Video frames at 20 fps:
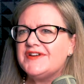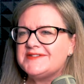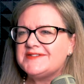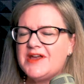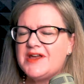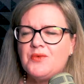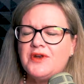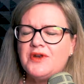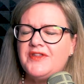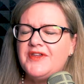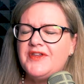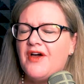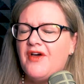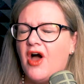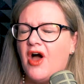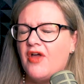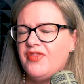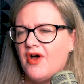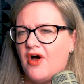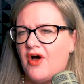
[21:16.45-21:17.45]
Like, what are the
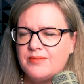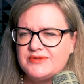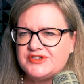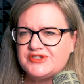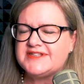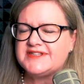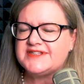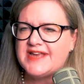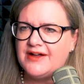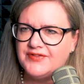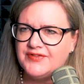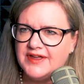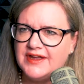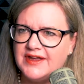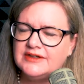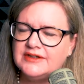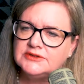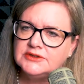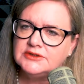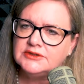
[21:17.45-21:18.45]
other options out there?
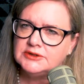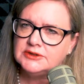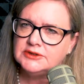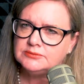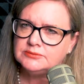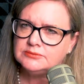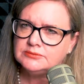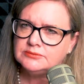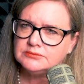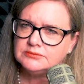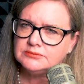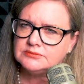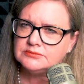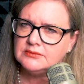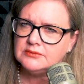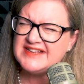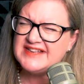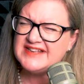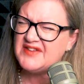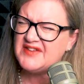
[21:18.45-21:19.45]
Um, asset